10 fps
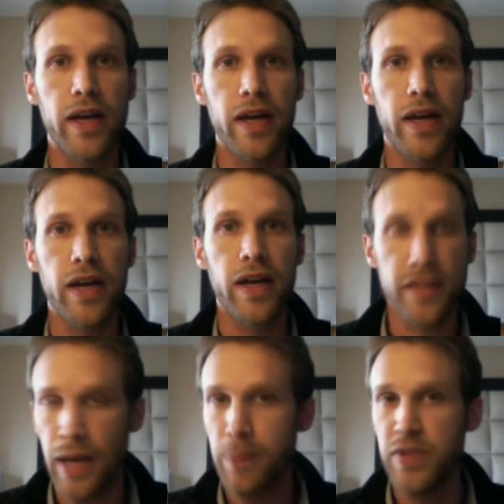The
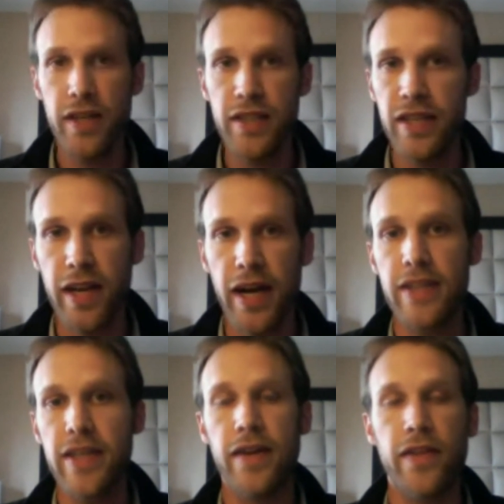substance and
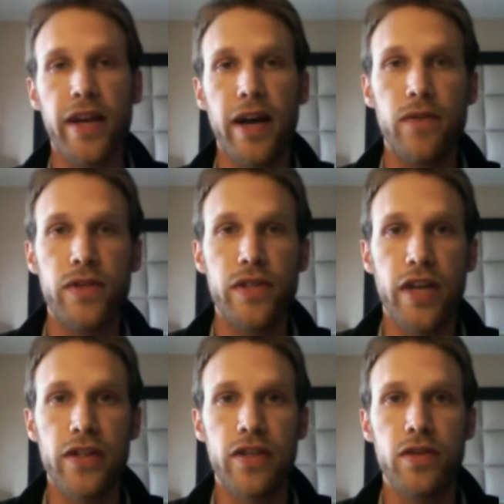content of the
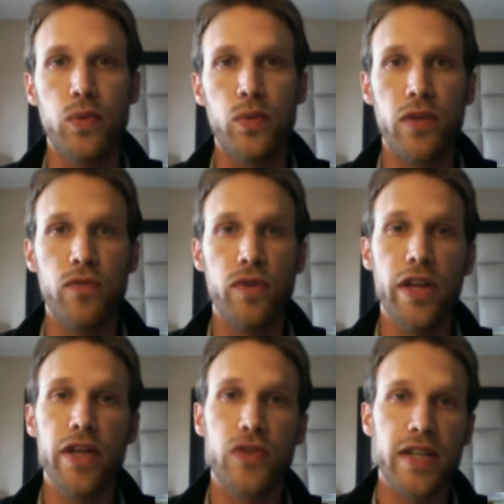conversation will
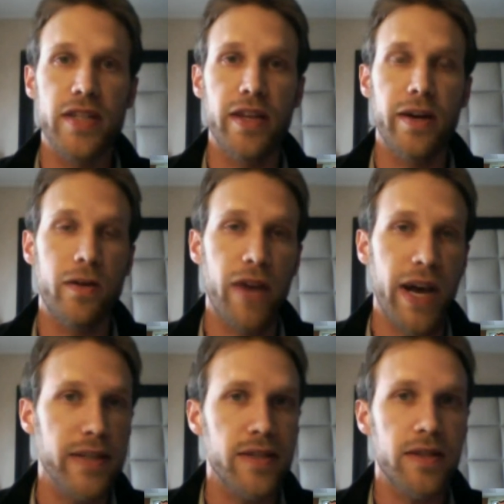really address the
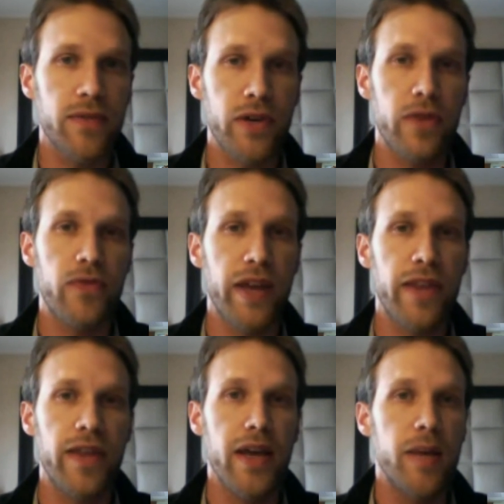horizons of interfaith